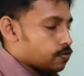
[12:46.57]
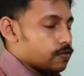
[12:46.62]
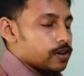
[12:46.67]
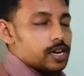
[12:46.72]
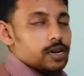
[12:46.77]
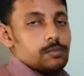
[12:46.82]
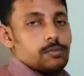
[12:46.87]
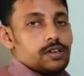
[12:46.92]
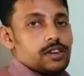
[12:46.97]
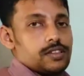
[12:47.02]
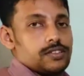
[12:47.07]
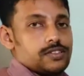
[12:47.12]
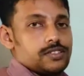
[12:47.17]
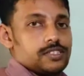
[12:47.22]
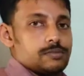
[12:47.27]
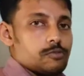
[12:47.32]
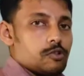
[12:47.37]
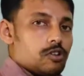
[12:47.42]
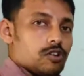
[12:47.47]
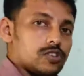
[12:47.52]
of animals.
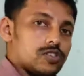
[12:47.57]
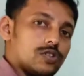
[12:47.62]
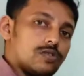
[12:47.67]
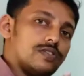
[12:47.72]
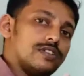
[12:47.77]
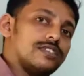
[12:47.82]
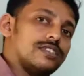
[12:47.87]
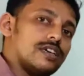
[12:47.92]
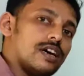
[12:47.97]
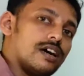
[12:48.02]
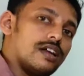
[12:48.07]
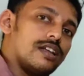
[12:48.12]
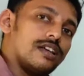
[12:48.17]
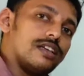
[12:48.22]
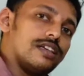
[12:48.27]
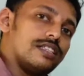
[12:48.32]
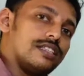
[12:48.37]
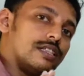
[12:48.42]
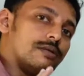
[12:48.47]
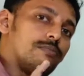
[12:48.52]
Protozoans are
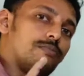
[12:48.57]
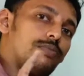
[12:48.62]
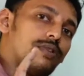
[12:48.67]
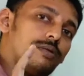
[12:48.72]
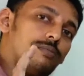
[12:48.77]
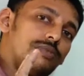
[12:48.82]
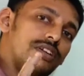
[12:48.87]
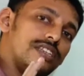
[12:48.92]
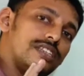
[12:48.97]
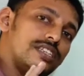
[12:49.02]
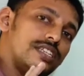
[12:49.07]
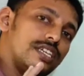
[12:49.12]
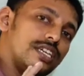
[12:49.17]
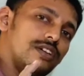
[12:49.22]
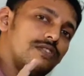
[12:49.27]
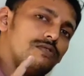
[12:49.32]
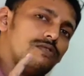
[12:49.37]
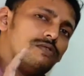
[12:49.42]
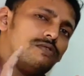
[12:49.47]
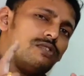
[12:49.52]
the
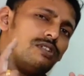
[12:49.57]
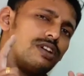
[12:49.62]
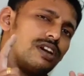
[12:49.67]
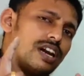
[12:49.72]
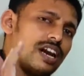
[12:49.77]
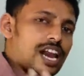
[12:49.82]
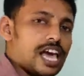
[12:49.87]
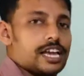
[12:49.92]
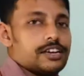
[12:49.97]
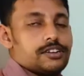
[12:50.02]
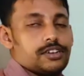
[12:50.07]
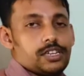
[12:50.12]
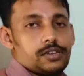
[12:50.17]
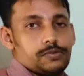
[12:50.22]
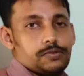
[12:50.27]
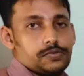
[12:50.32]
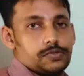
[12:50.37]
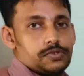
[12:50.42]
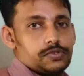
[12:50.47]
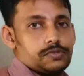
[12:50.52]
primitive
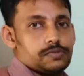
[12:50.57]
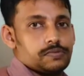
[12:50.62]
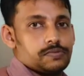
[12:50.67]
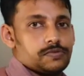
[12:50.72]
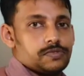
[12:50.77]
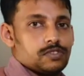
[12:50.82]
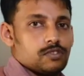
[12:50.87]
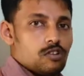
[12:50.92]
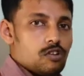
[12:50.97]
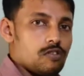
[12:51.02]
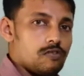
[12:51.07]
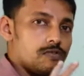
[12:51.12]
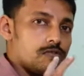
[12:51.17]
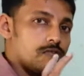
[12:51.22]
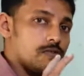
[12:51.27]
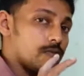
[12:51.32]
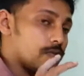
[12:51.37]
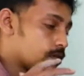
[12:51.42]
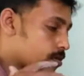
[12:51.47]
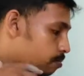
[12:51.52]
relatives of
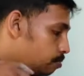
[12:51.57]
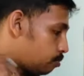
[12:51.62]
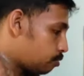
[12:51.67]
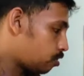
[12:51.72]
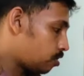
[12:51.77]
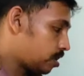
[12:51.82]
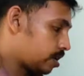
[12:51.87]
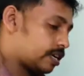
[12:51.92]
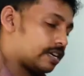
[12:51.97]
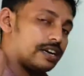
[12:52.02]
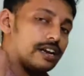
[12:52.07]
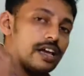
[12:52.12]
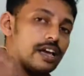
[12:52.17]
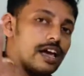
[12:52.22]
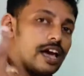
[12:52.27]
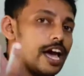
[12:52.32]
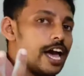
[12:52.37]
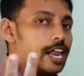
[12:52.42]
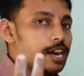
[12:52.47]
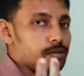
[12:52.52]
modern
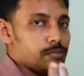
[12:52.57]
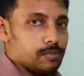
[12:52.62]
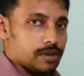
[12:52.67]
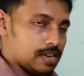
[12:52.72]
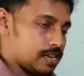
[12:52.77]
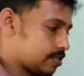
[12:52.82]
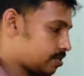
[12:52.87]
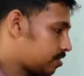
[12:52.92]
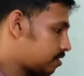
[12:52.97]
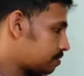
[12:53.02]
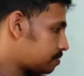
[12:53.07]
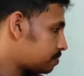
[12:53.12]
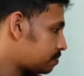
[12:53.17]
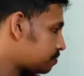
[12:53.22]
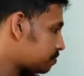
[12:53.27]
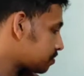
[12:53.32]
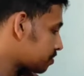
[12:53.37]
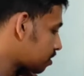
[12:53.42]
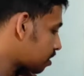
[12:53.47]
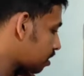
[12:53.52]
animals,
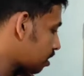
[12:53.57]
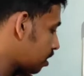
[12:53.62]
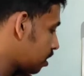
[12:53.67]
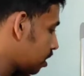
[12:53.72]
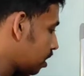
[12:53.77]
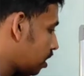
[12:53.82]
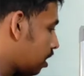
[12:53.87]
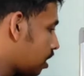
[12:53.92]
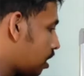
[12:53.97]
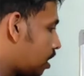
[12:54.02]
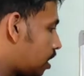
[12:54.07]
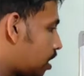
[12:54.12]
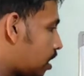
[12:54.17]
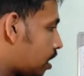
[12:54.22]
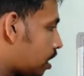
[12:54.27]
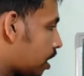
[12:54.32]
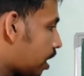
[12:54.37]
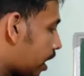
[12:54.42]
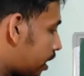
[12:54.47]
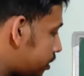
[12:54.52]

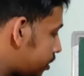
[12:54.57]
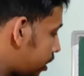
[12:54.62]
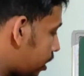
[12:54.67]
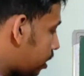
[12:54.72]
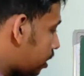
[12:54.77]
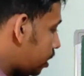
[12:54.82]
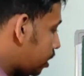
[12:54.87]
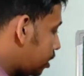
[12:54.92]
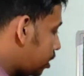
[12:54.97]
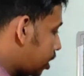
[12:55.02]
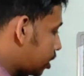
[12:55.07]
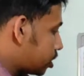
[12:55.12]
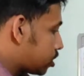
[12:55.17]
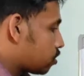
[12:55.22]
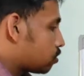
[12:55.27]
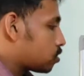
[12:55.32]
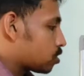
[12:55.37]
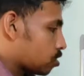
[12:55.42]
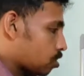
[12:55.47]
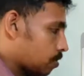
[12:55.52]
and they are
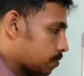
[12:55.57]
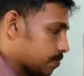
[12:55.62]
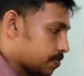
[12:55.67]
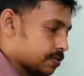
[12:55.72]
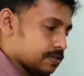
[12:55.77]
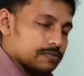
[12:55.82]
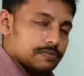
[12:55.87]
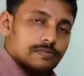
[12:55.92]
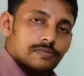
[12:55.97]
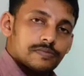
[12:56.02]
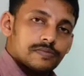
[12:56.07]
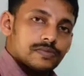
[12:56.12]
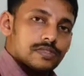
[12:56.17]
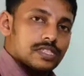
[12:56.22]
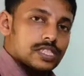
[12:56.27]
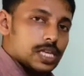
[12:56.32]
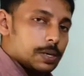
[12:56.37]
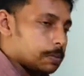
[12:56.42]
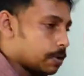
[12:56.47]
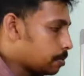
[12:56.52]
heterotrophs.
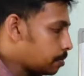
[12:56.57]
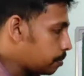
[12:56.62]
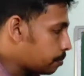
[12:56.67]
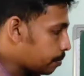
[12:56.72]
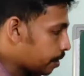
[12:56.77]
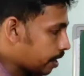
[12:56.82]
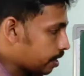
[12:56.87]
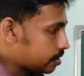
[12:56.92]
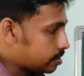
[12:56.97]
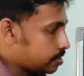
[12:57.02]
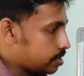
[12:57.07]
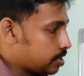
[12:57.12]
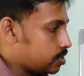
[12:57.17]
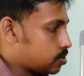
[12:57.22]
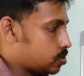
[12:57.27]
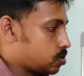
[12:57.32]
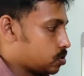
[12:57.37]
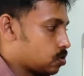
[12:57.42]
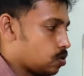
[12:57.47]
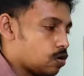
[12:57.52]
They may be
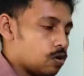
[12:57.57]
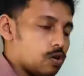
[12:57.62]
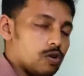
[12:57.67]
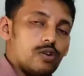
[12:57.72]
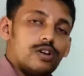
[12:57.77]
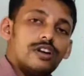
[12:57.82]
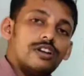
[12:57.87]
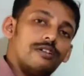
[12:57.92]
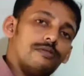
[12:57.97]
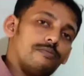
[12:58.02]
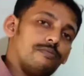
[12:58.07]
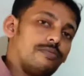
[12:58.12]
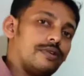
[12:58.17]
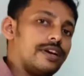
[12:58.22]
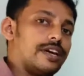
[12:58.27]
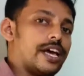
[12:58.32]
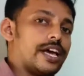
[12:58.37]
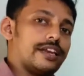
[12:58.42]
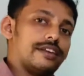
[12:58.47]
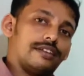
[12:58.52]
parasites or
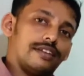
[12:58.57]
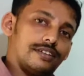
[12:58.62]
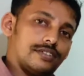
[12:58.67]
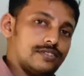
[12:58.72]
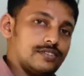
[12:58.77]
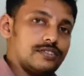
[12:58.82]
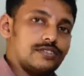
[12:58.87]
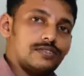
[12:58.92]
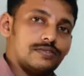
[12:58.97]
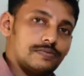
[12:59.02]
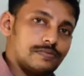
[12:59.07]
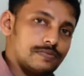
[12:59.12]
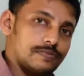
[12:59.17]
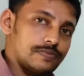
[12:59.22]
predators.